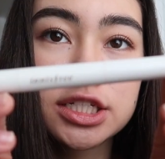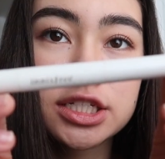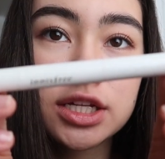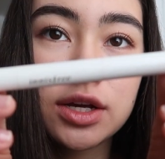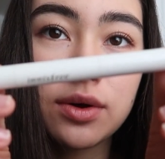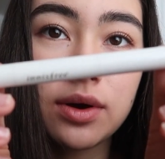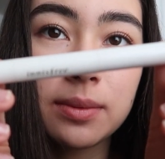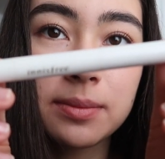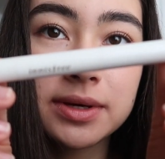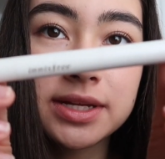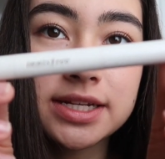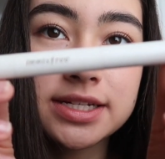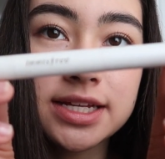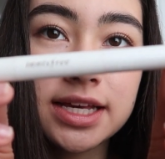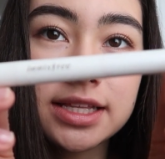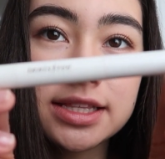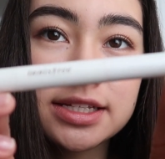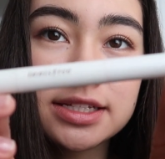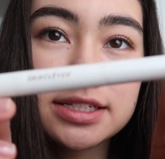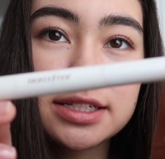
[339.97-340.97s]
So I'm gonna
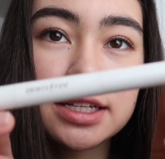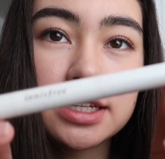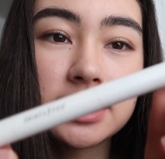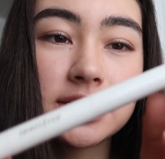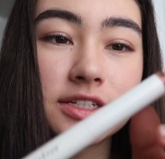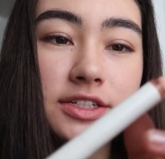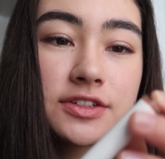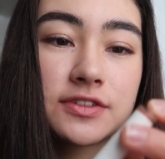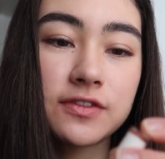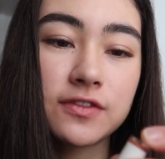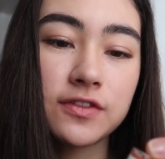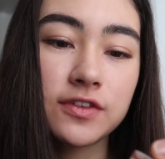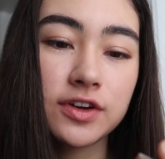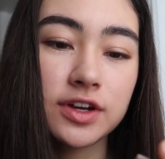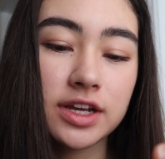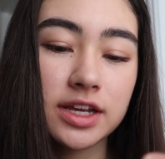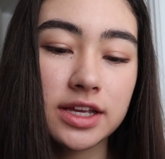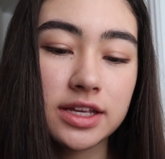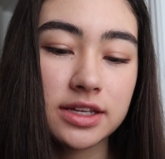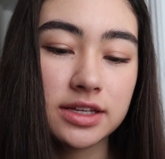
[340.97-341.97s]
take this
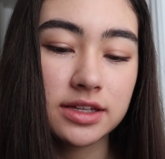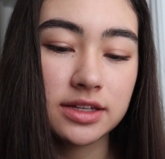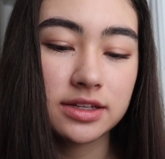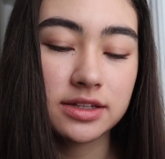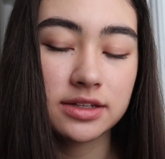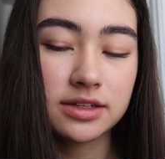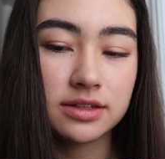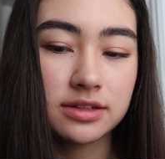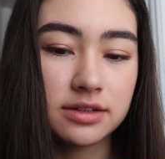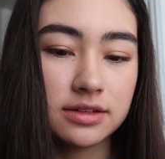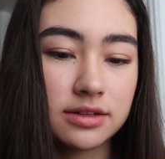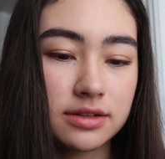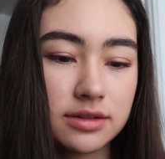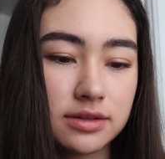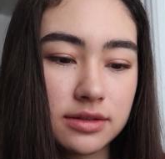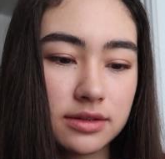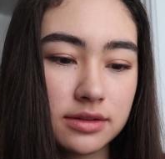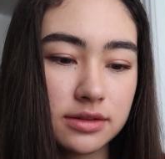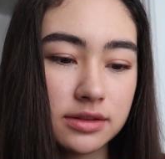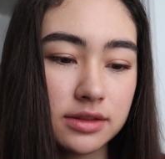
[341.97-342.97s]
Innisfree
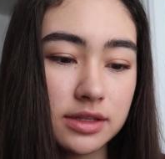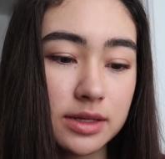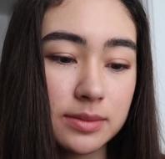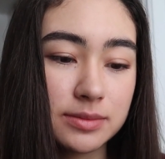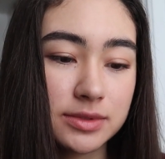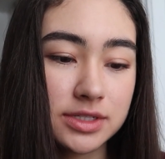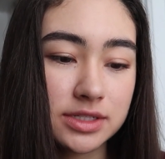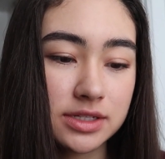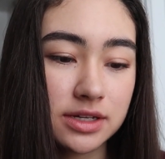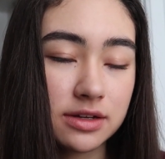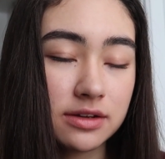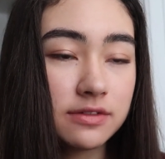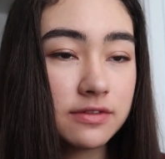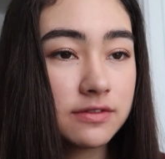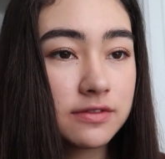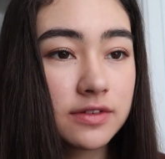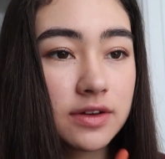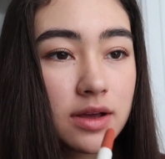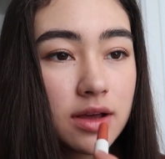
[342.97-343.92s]
lip stuff.